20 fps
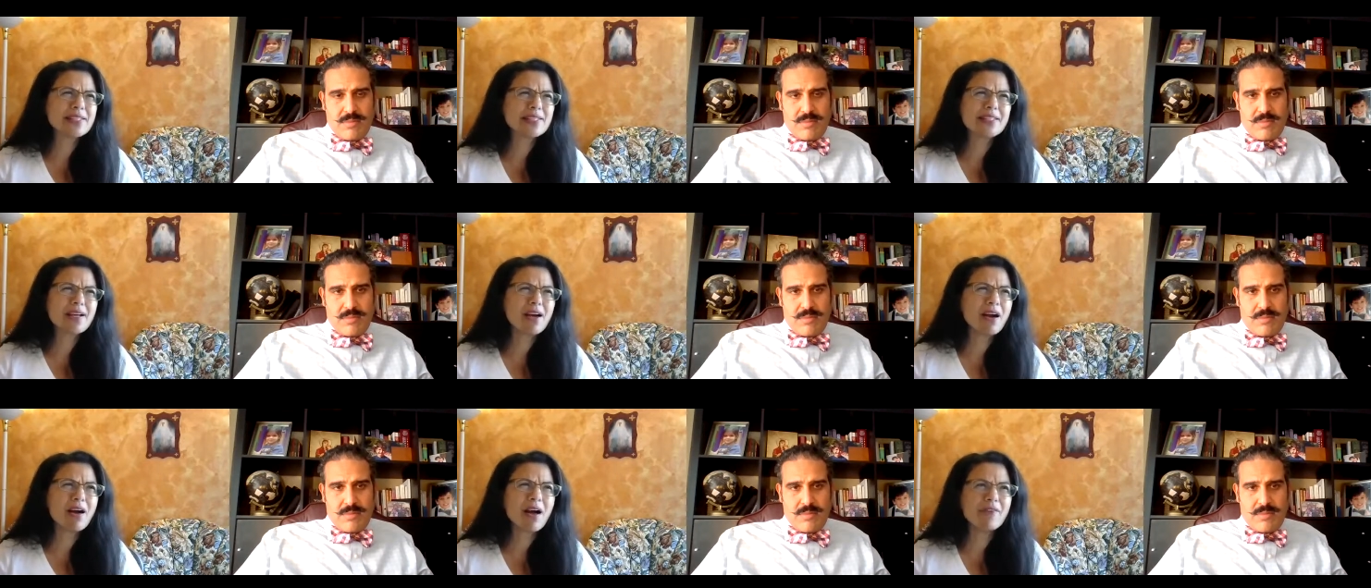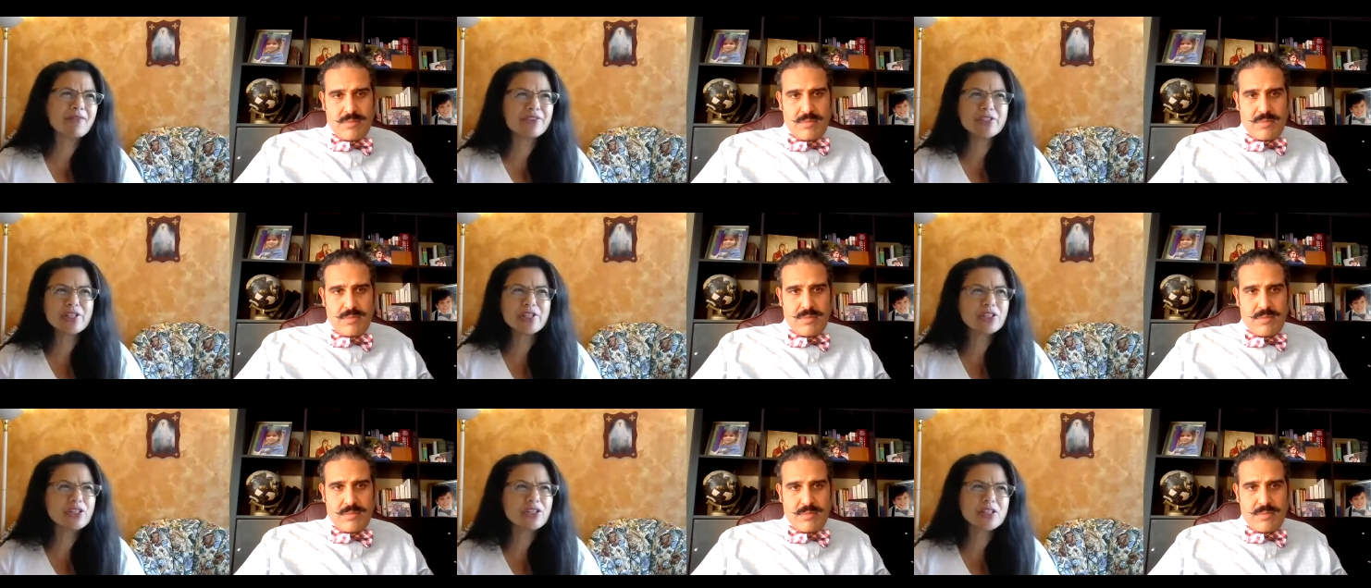
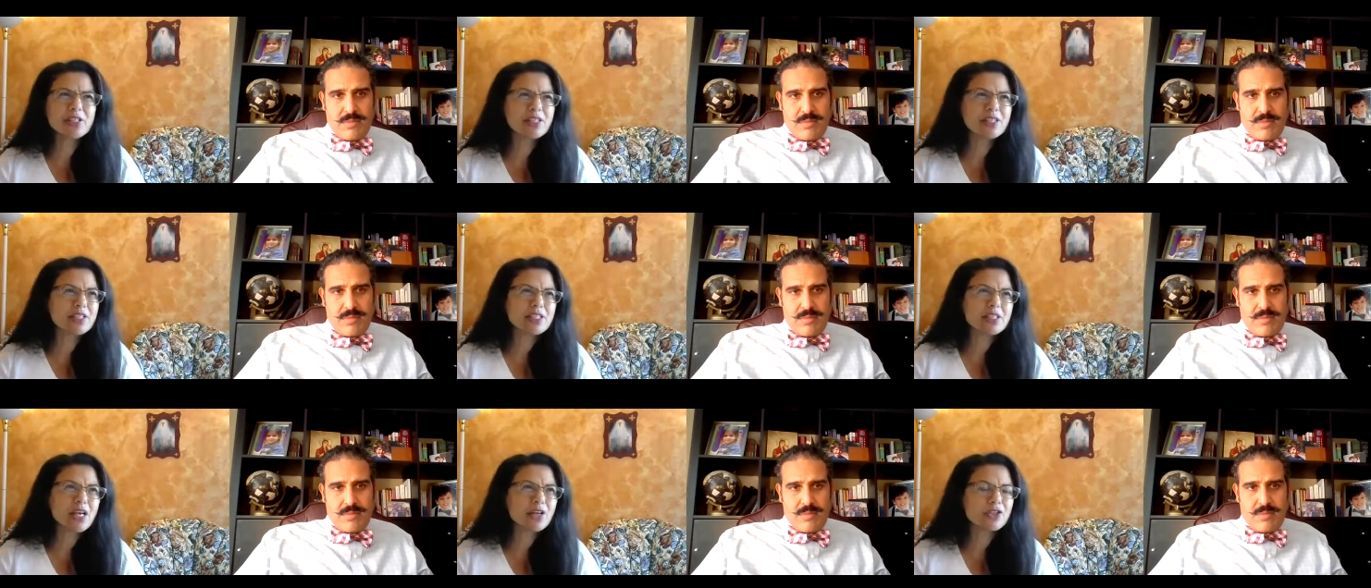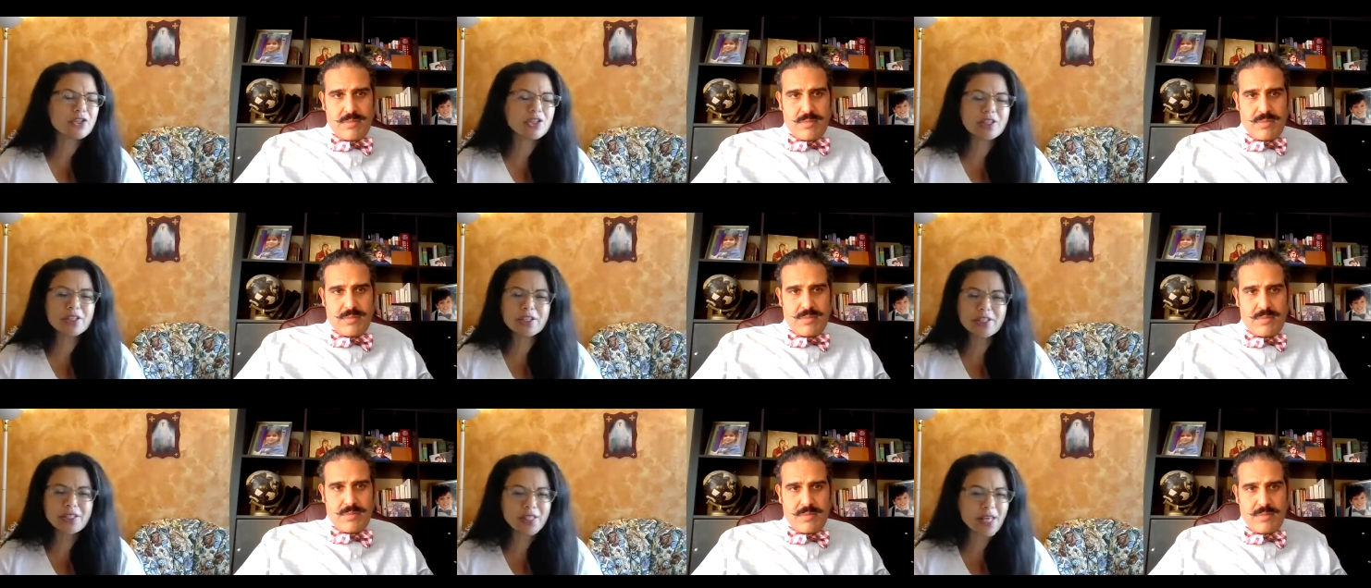Speaker 1: conversations and
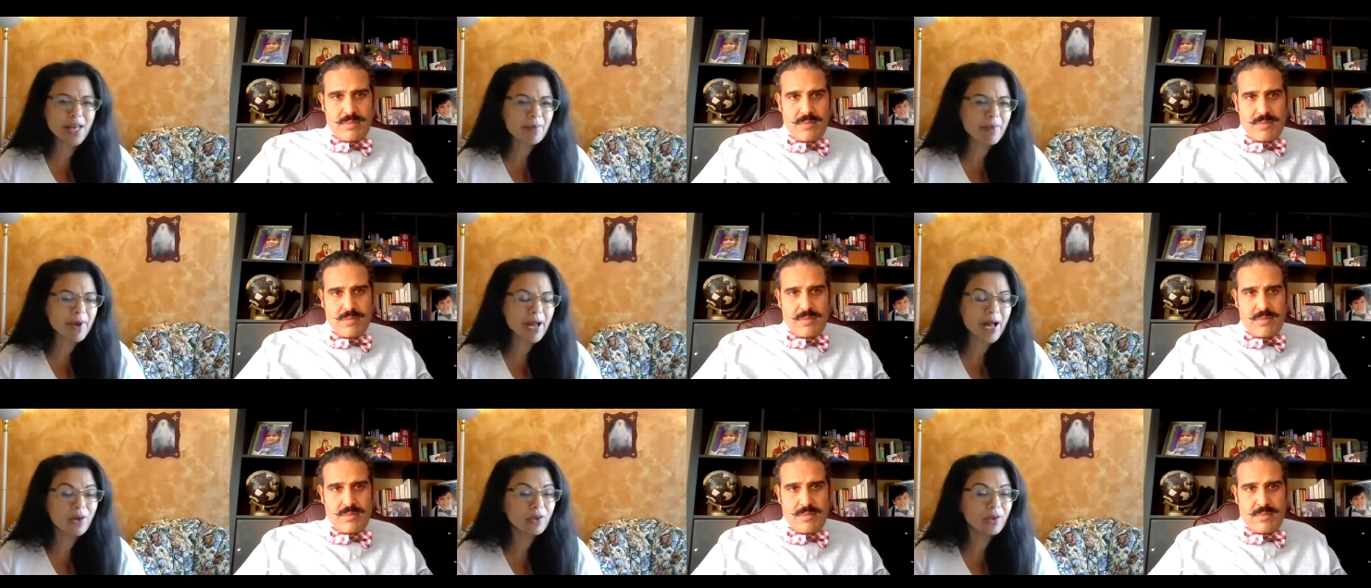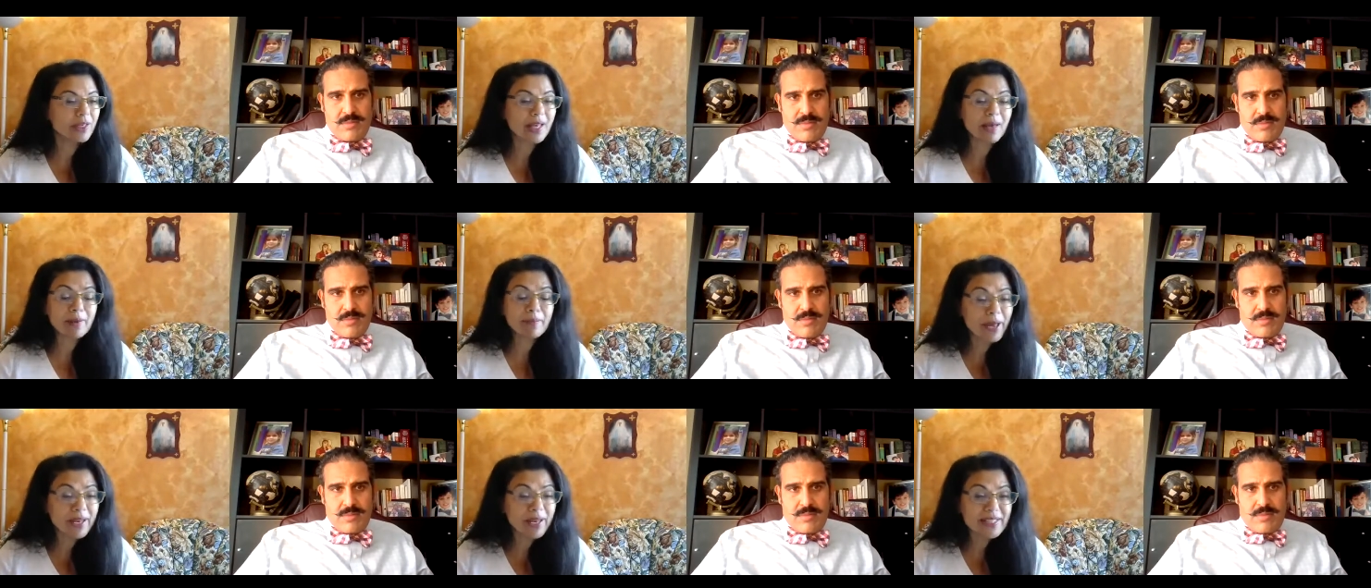discussions about
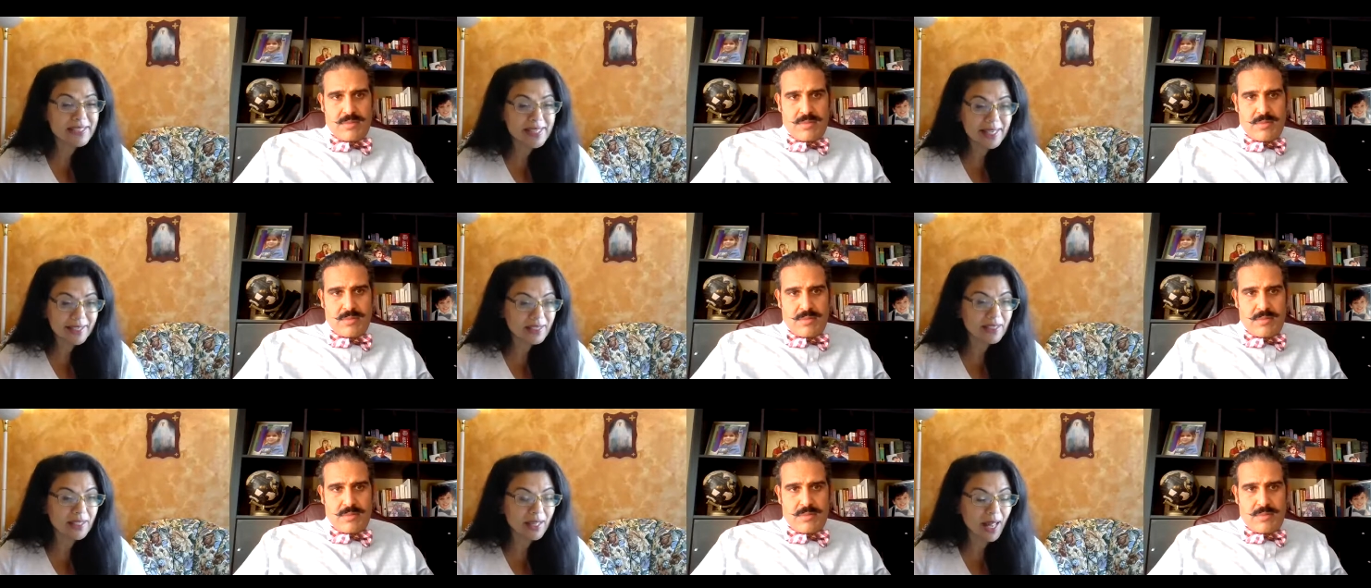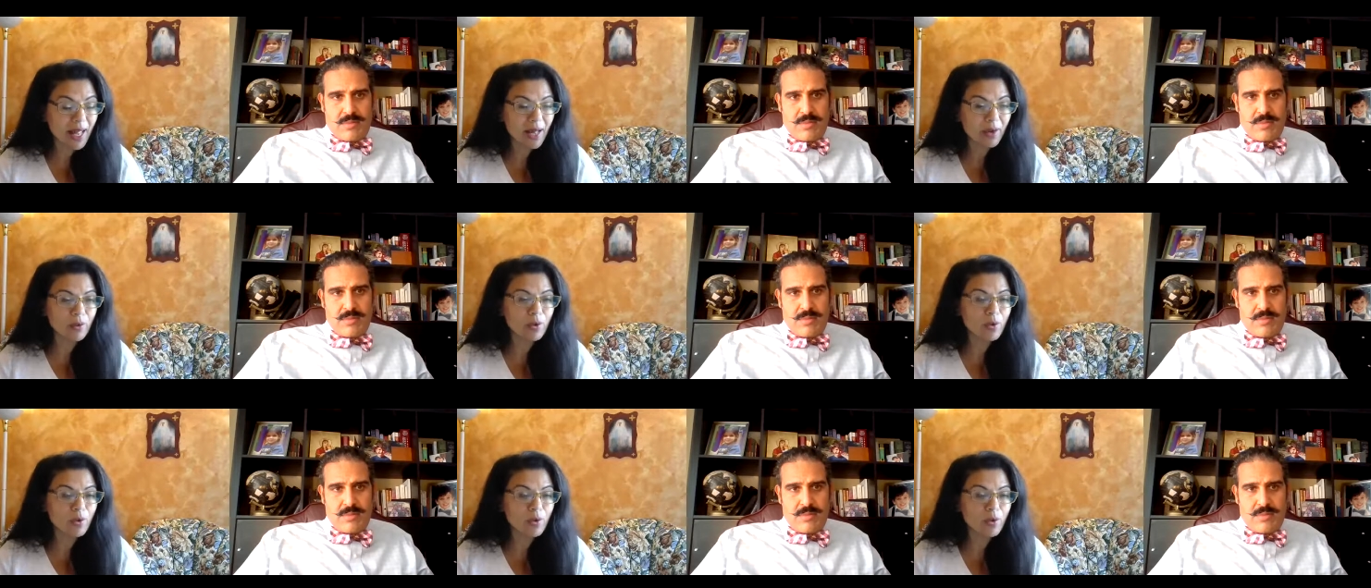about exactly that.